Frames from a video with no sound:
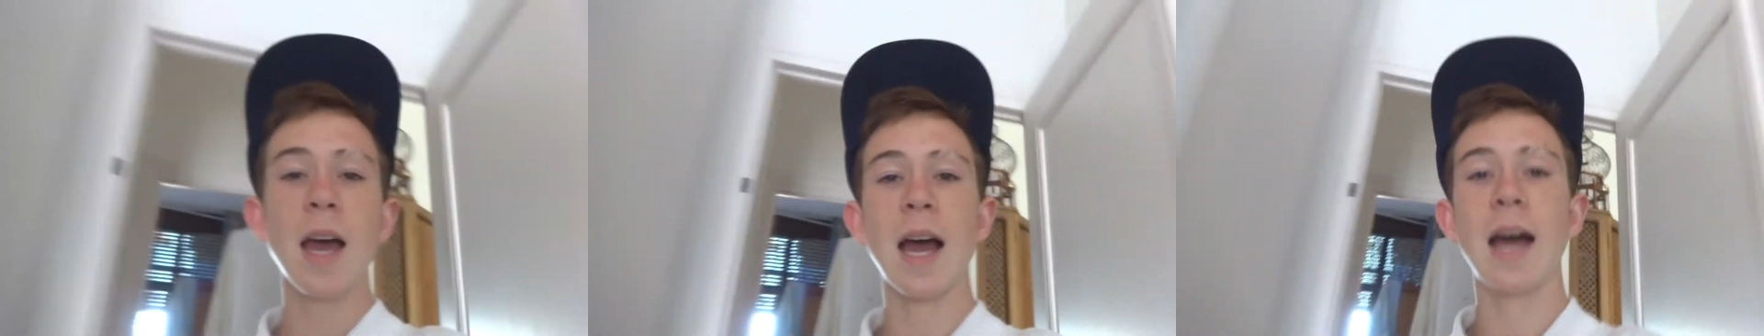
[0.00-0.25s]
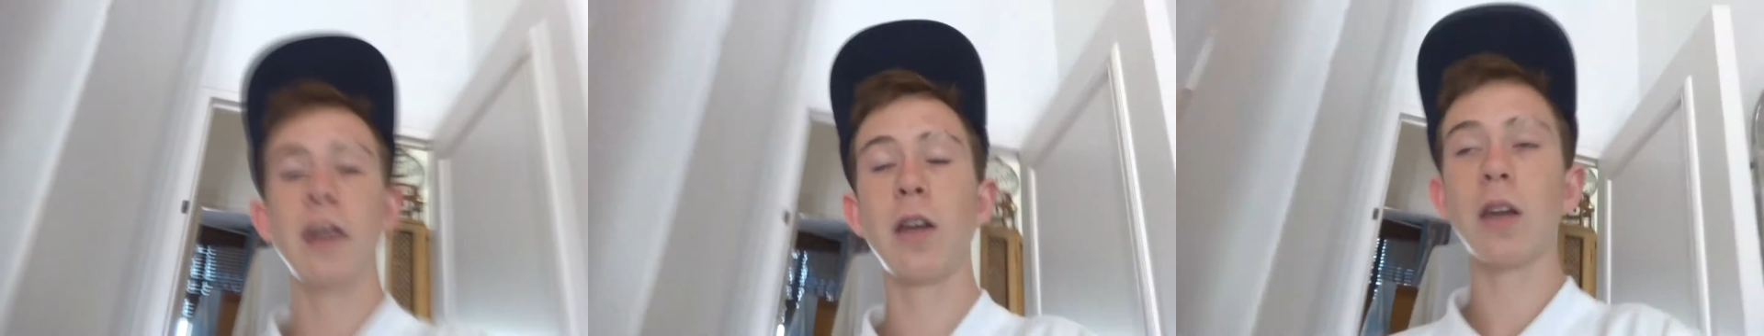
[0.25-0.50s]

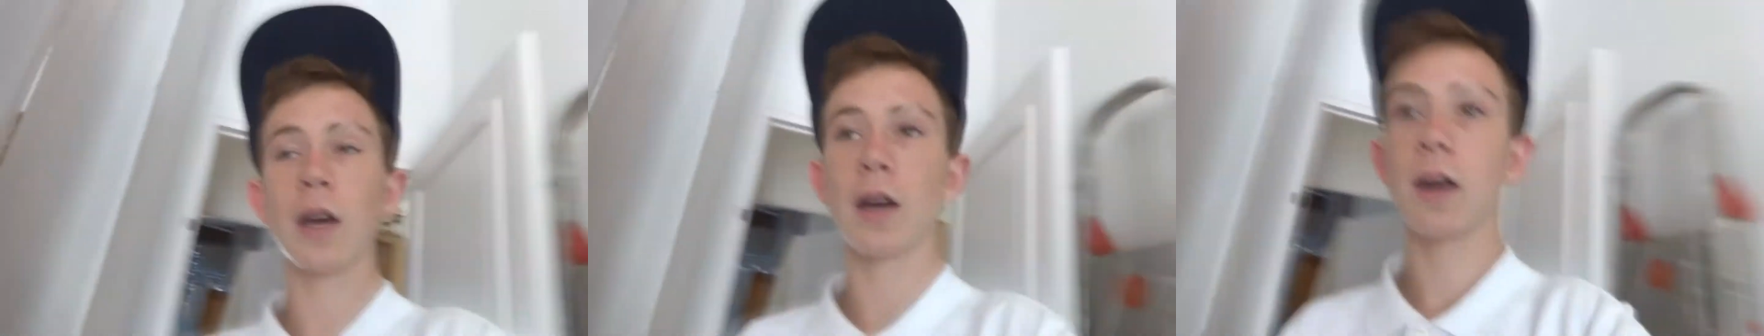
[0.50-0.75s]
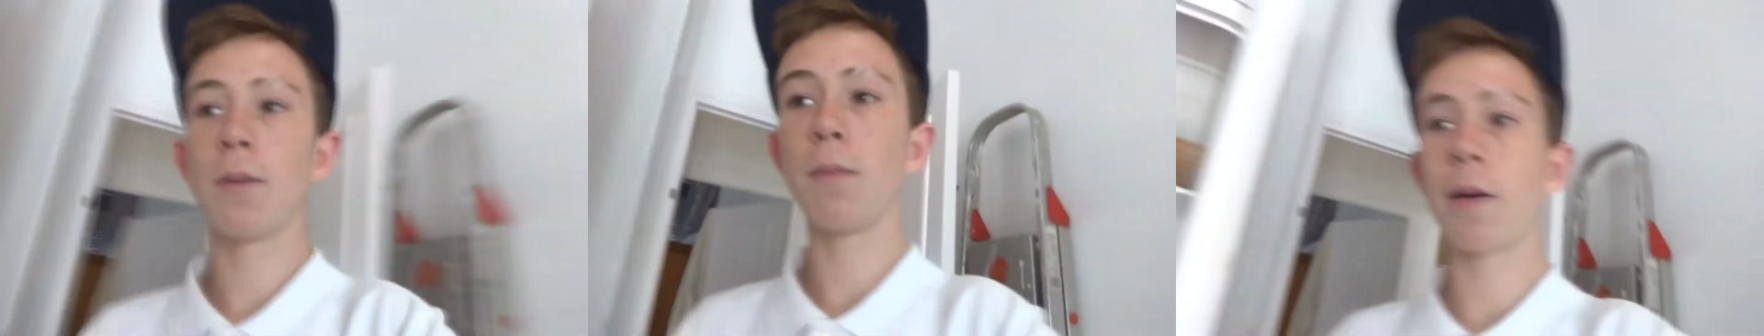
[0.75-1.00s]
And
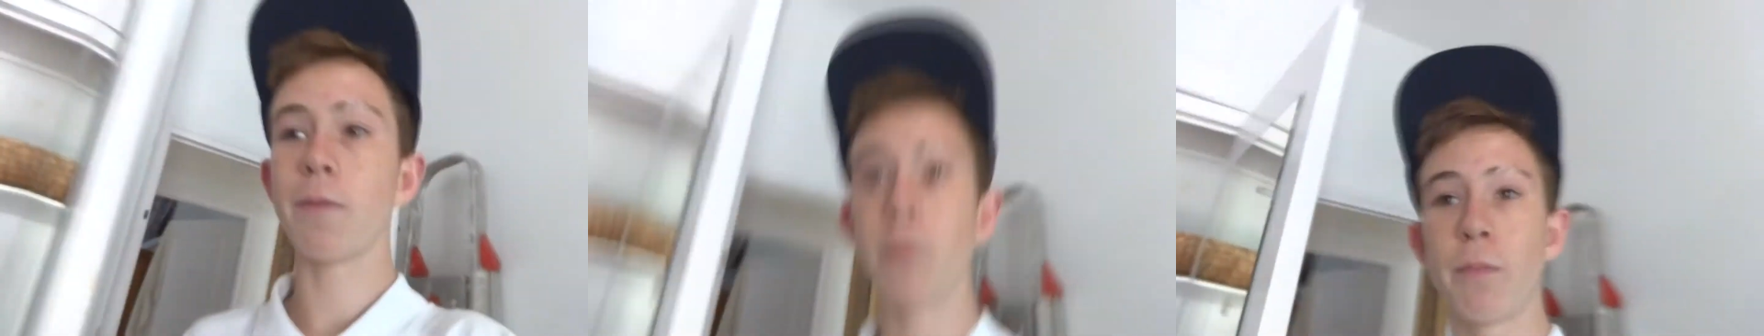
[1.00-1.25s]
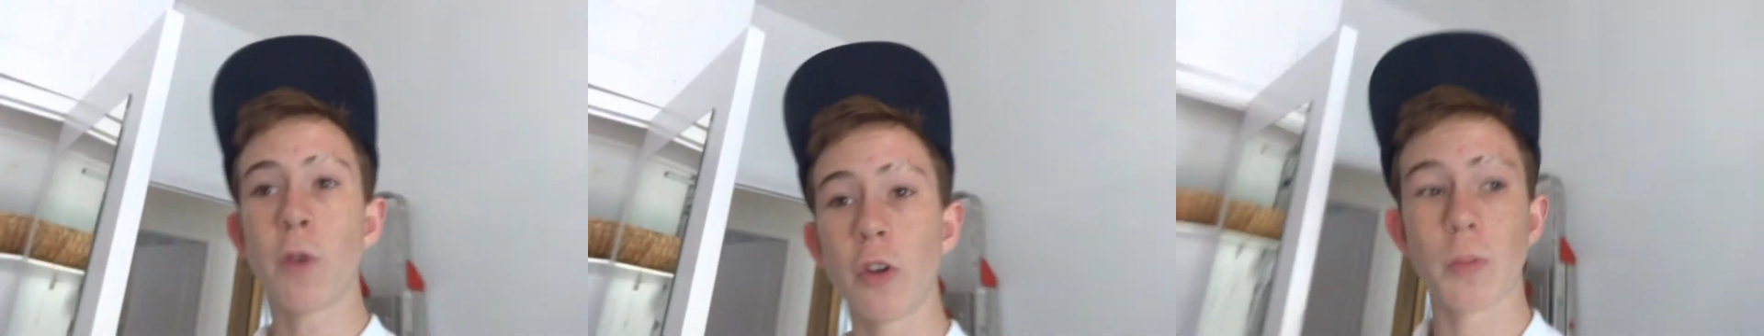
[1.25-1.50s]
um,
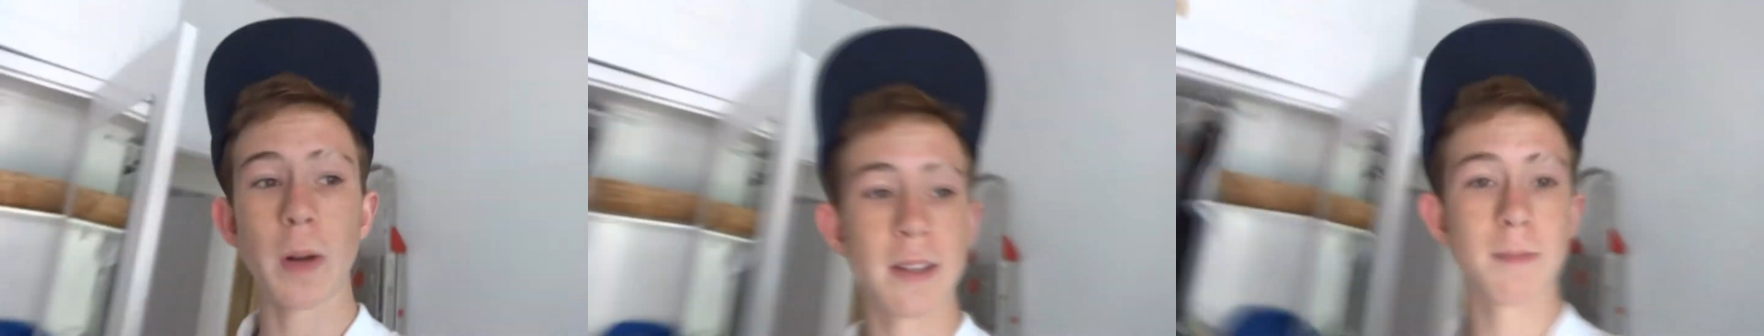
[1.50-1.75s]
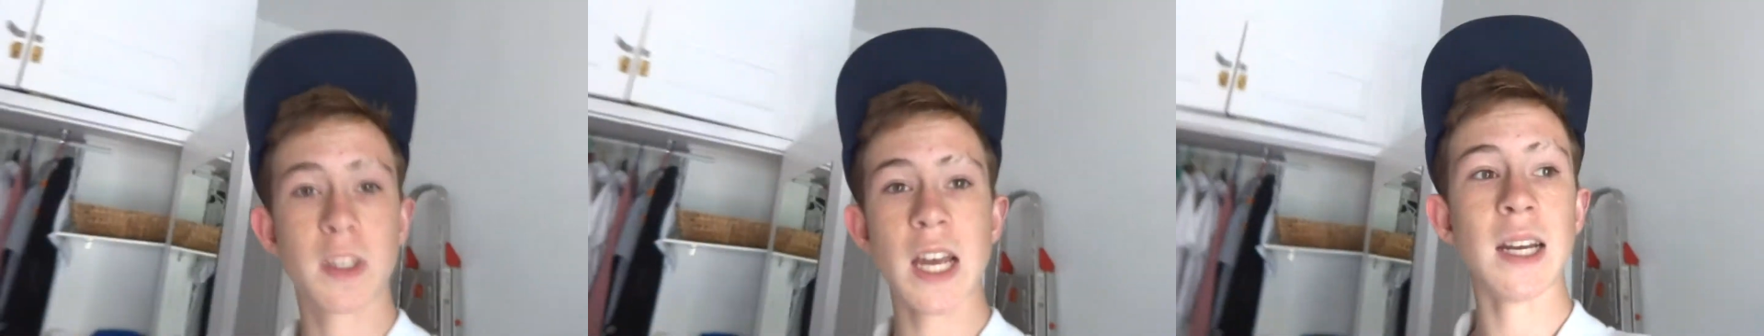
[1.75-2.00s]
I've got to play
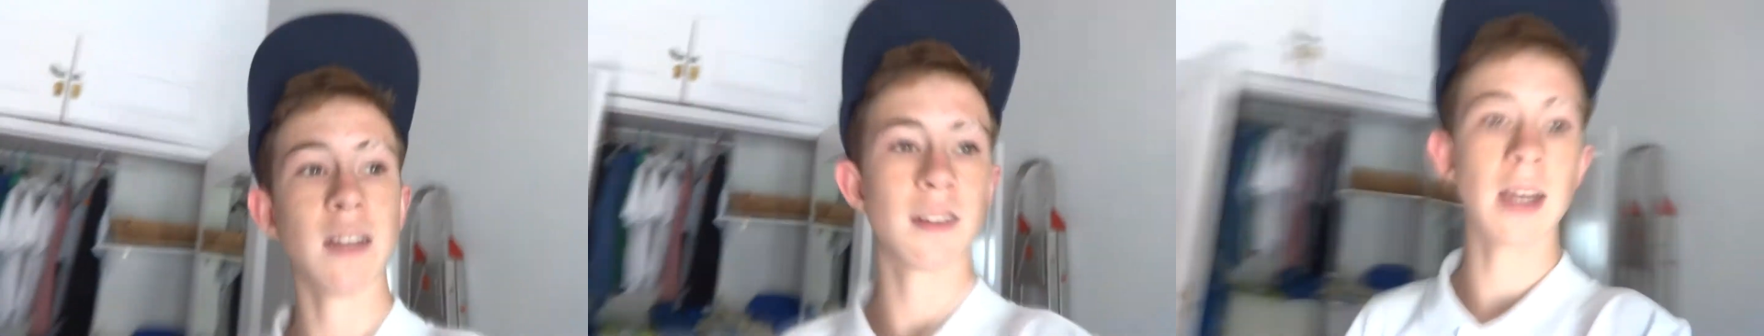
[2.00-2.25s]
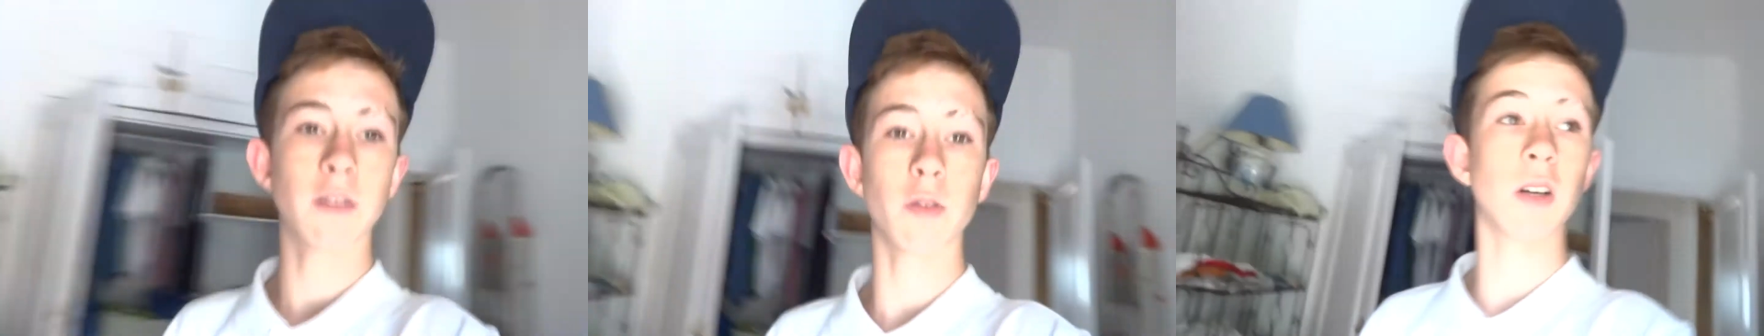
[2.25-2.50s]
tennis
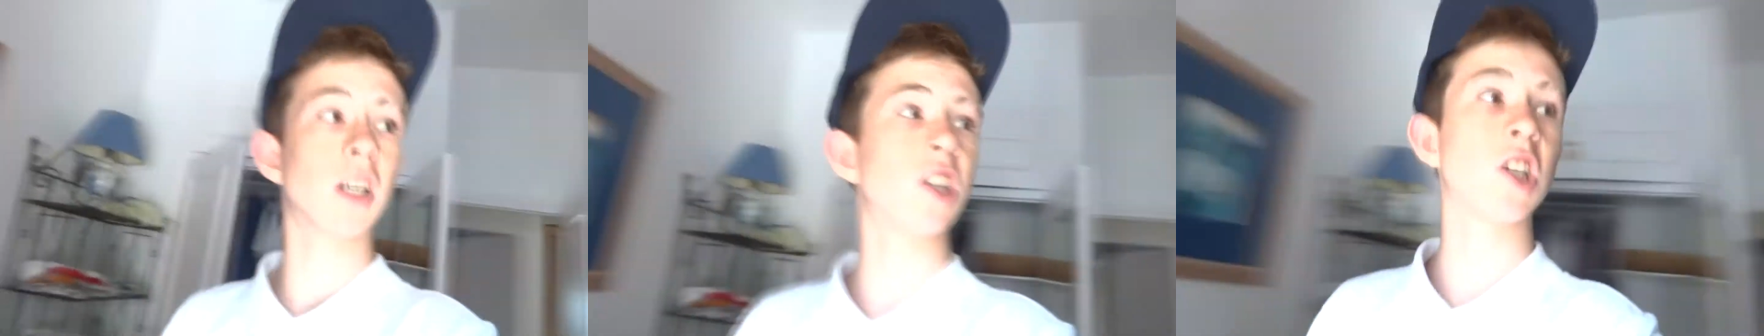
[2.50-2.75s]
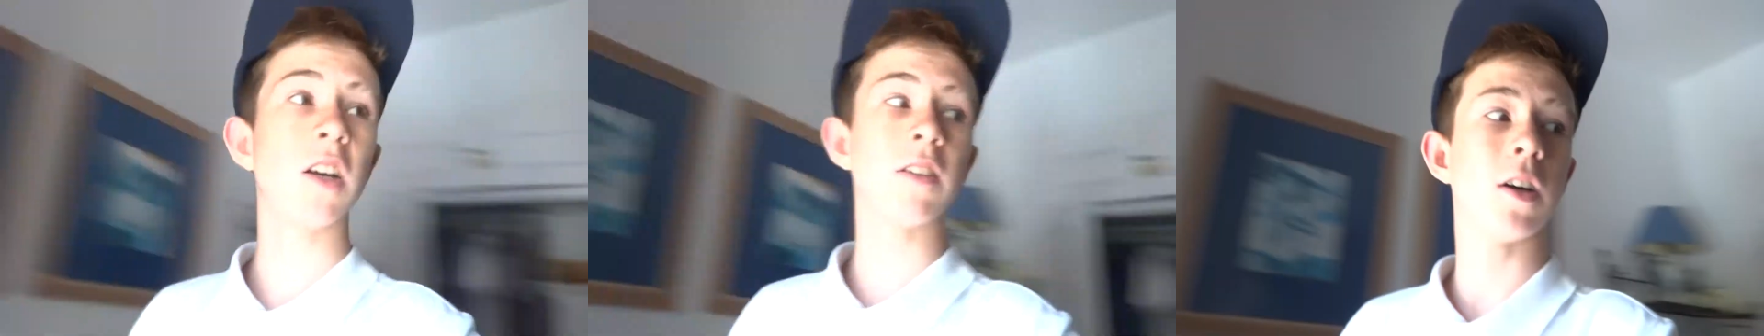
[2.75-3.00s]
now, so I'll catch
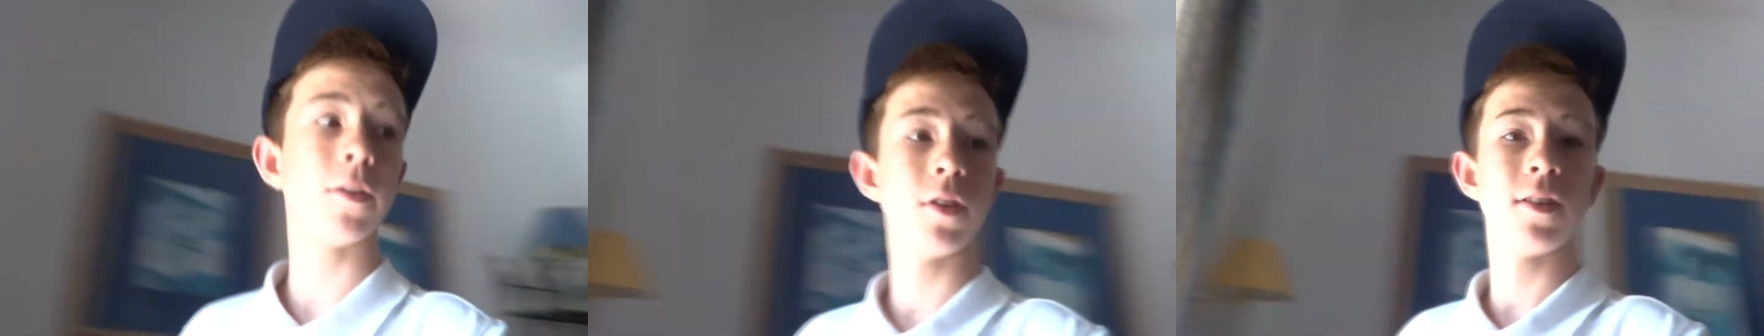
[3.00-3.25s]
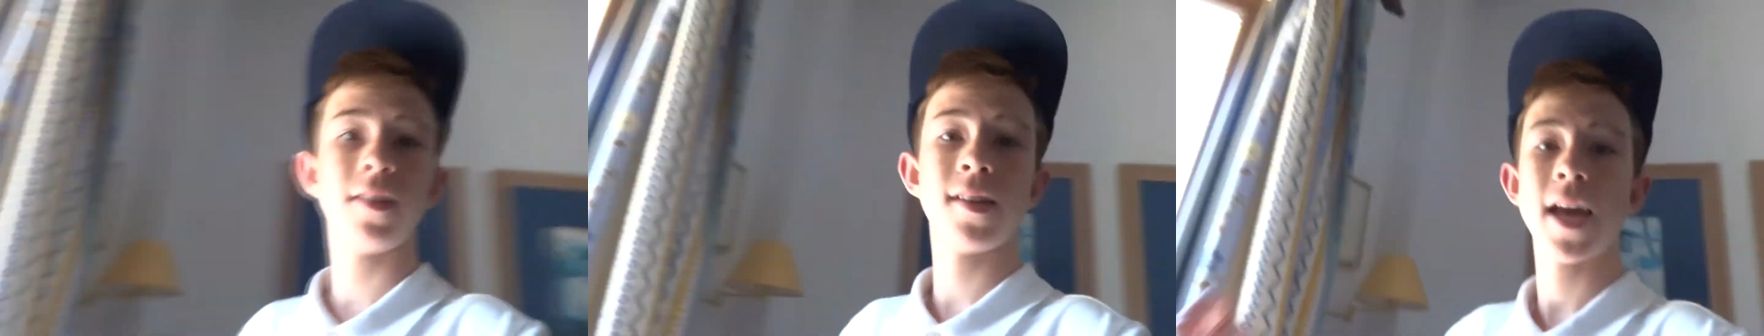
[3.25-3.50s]
you guys after
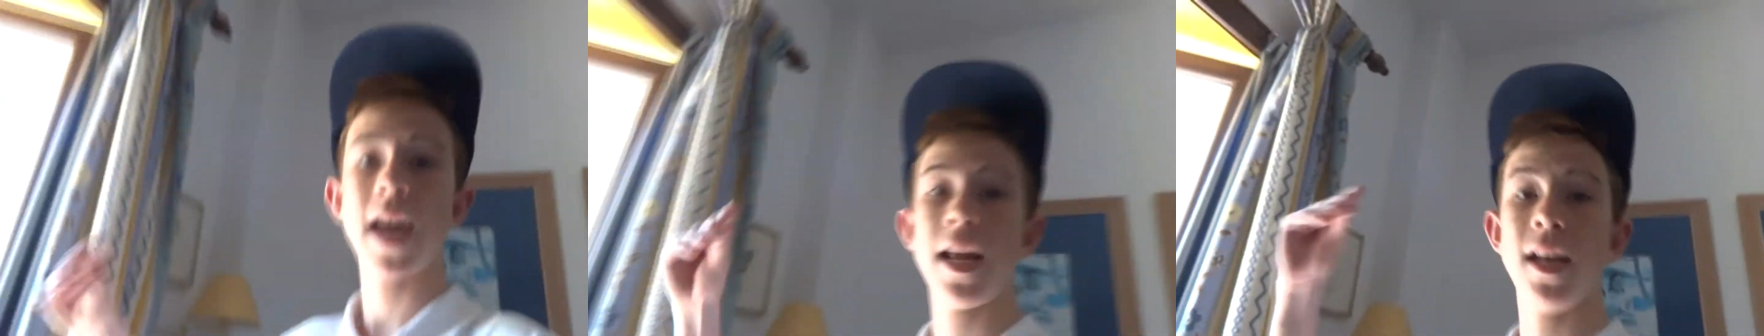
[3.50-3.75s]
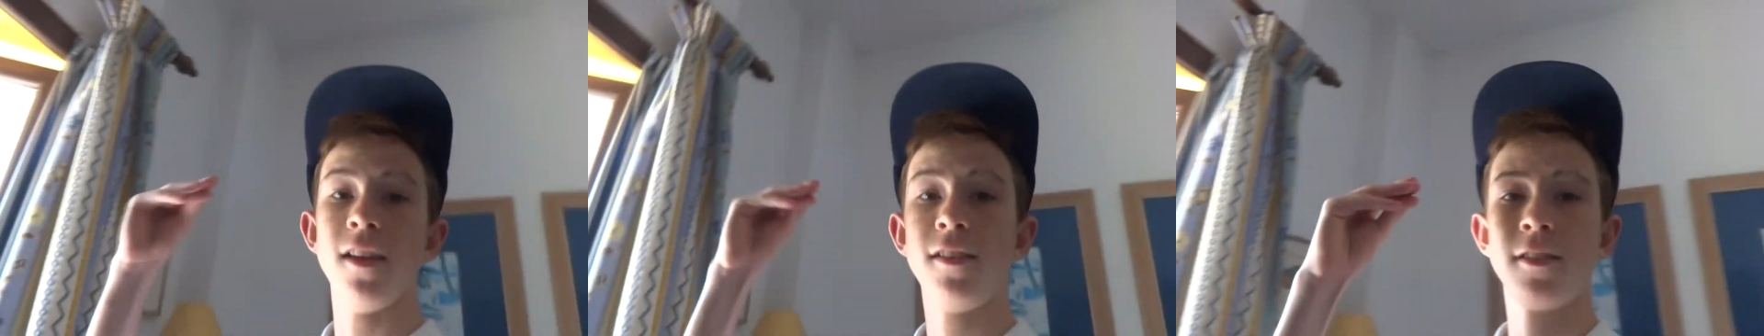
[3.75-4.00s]

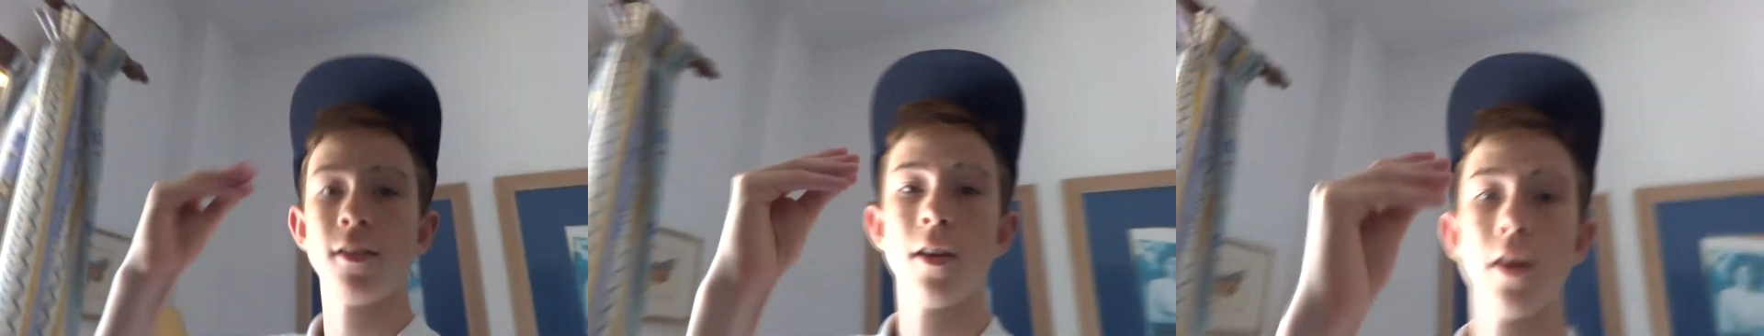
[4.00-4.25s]
tennis.